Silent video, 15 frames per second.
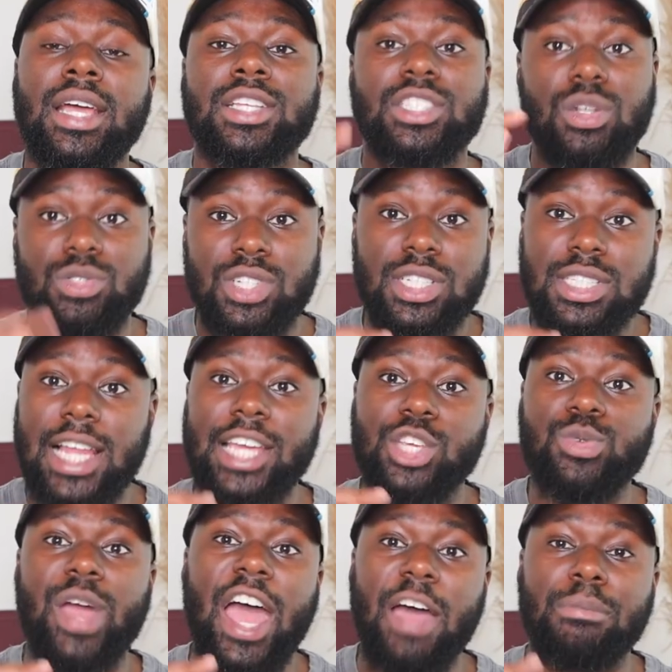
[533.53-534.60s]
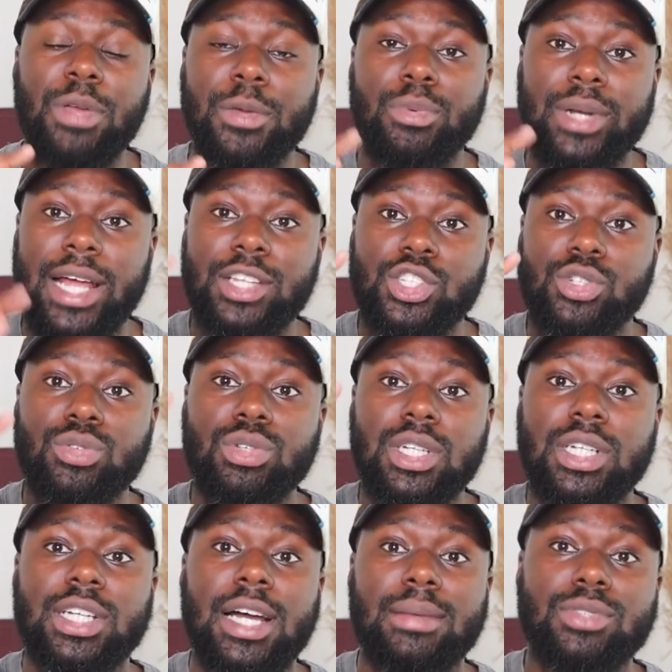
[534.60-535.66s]
So just like you have people that you
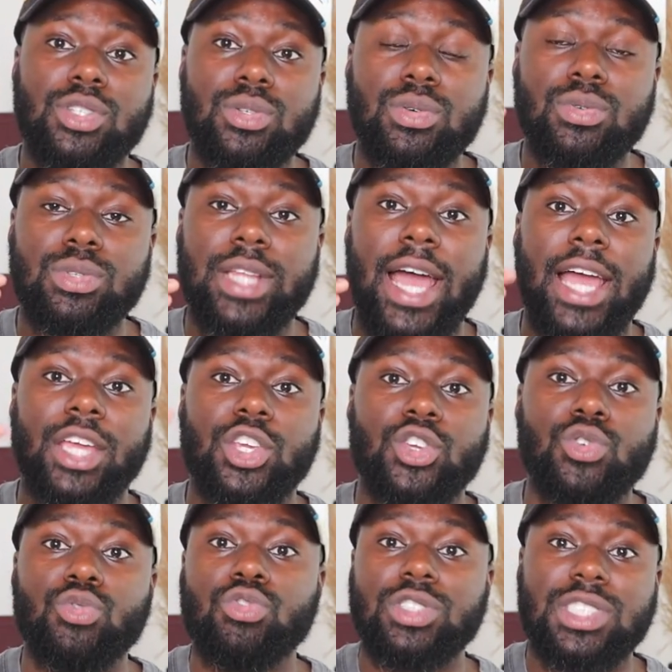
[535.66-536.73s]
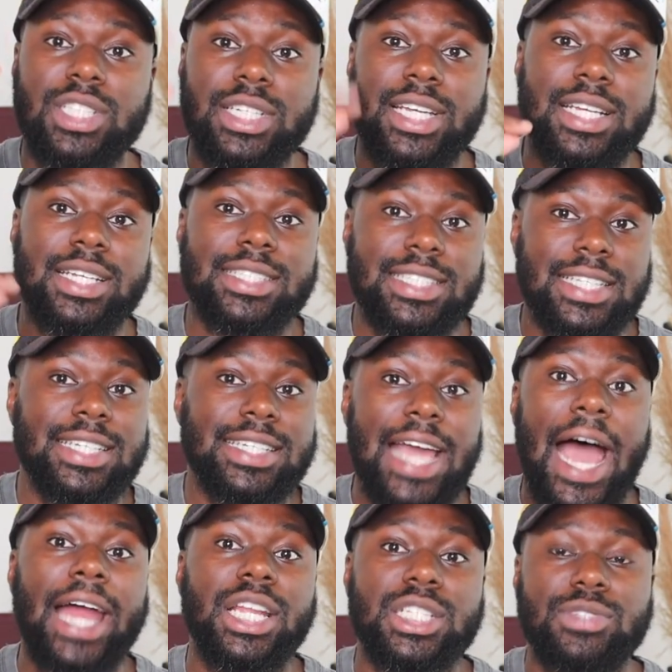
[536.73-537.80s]
look up to, that you seek, seek
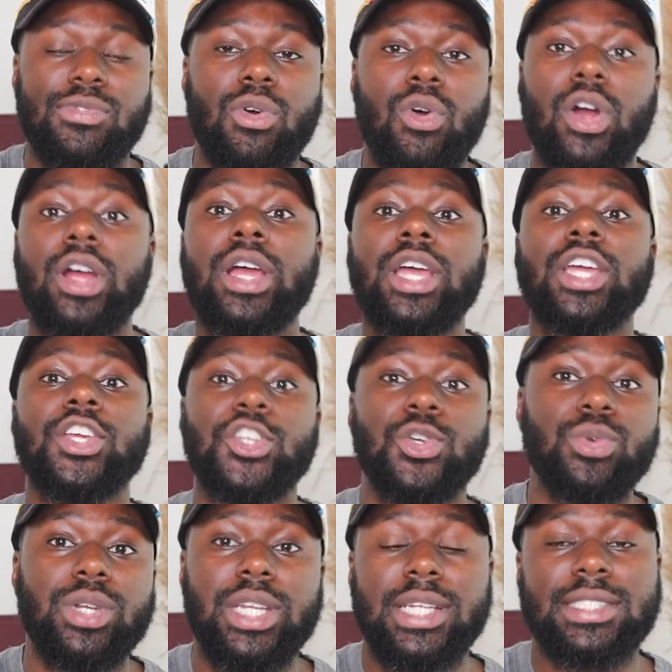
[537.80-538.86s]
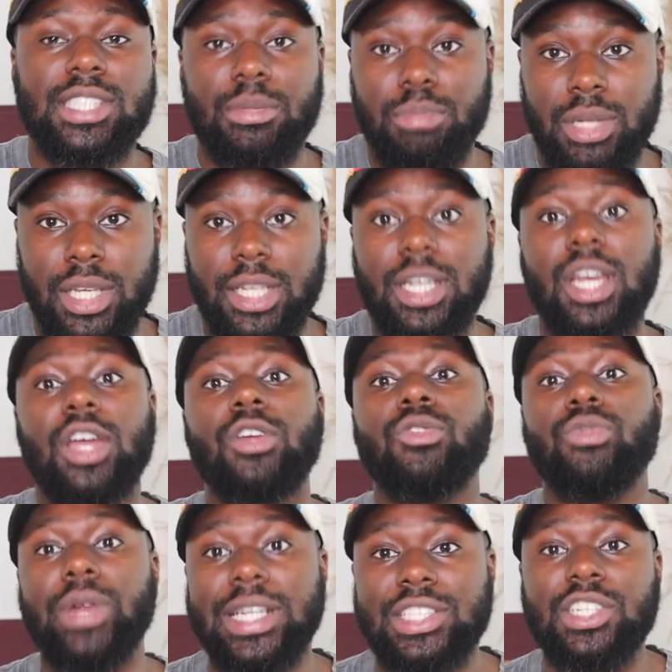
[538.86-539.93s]
guidance for, you need to be
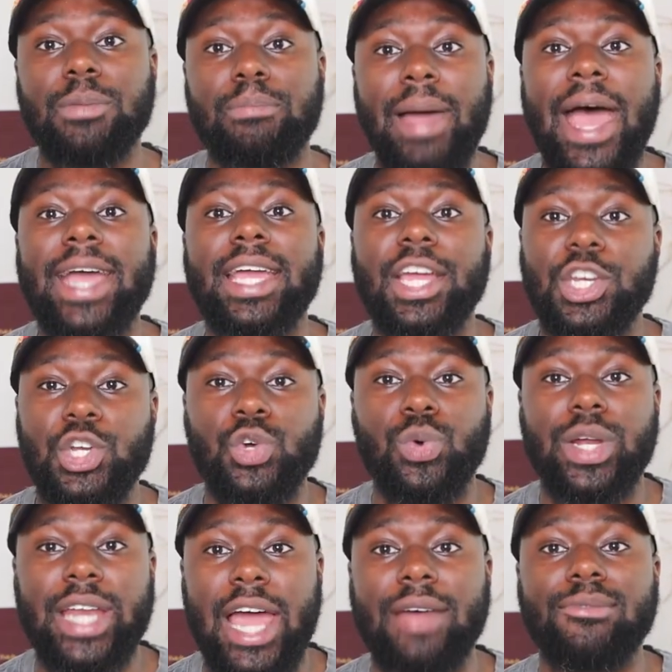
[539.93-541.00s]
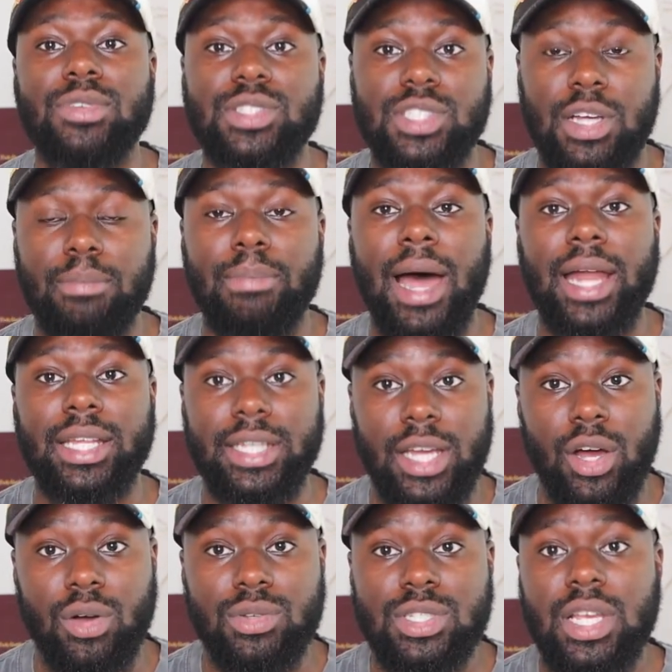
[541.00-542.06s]
reaching back and doing that for somebody
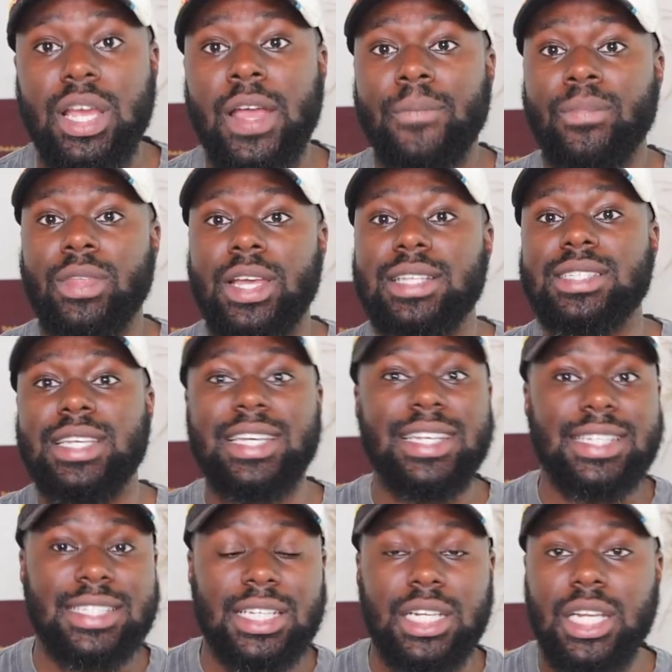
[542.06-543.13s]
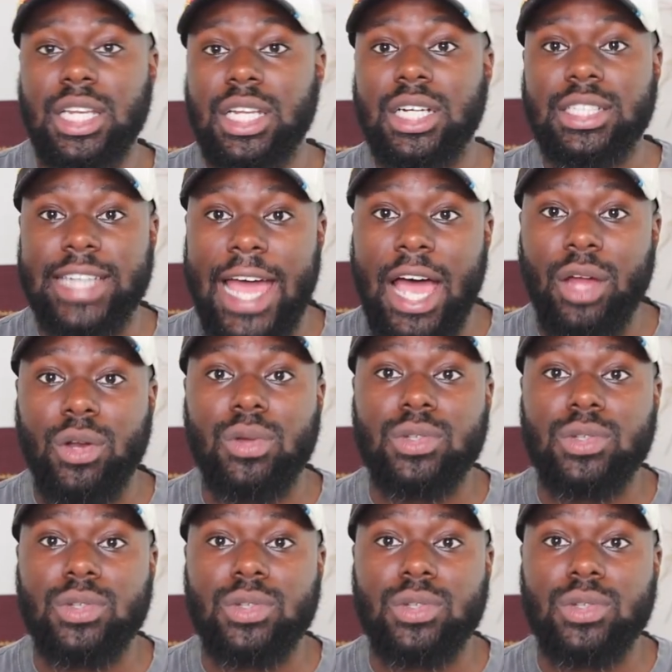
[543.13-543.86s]
else. It's easy to look down